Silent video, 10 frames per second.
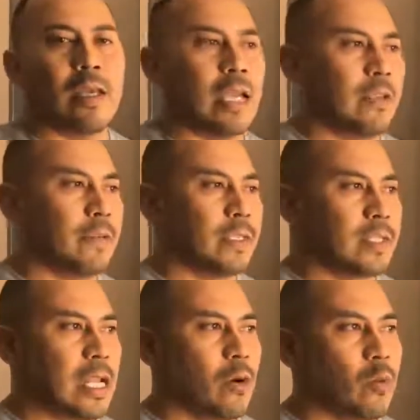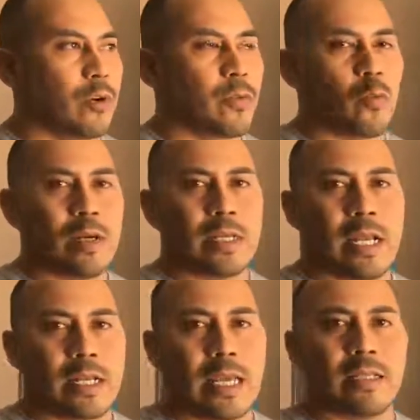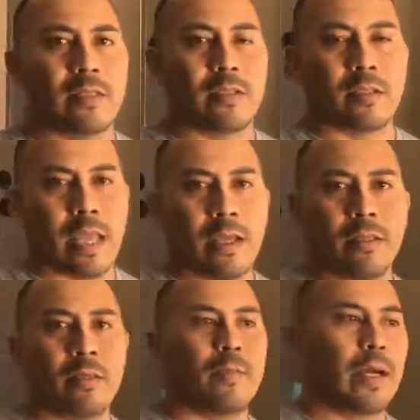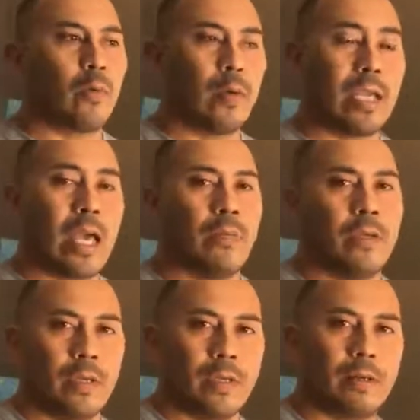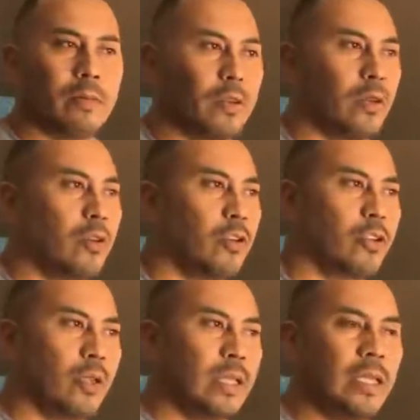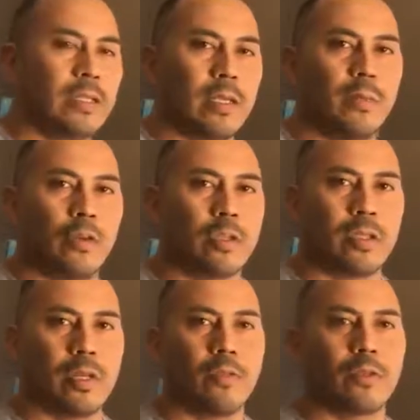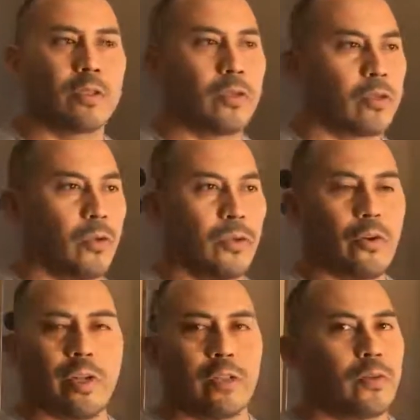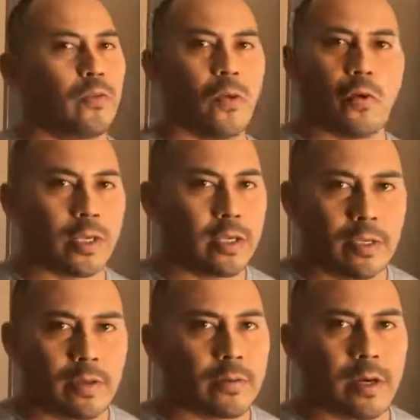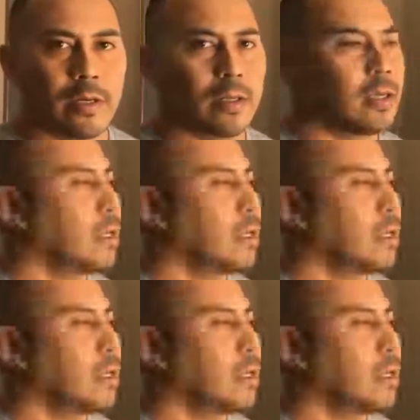And if it's now worth $190 as it stands, by rehabbing it, you should easily push the numbers to $230, $240, right?